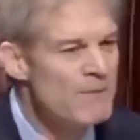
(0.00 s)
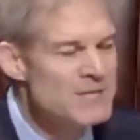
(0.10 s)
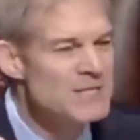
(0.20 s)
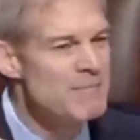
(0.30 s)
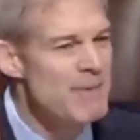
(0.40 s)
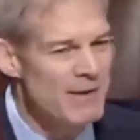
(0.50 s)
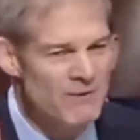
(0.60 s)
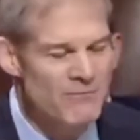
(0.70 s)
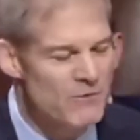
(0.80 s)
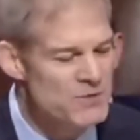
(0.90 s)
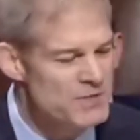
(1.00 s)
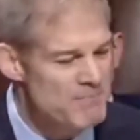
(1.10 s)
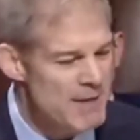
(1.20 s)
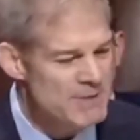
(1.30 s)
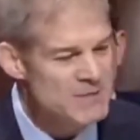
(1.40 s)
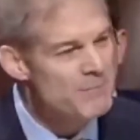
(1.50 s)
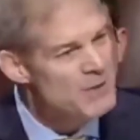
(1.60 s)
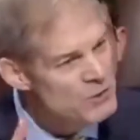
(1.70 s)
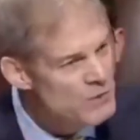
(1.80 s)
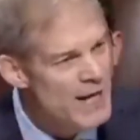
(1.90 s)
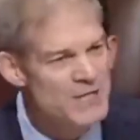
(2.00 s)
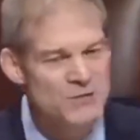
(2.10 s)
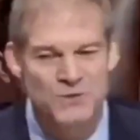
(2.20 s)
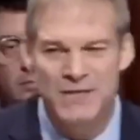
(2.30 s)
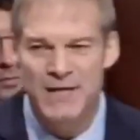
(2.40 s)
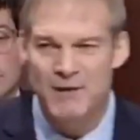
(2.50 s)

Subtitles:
This is about the First Amendment, something you guys used to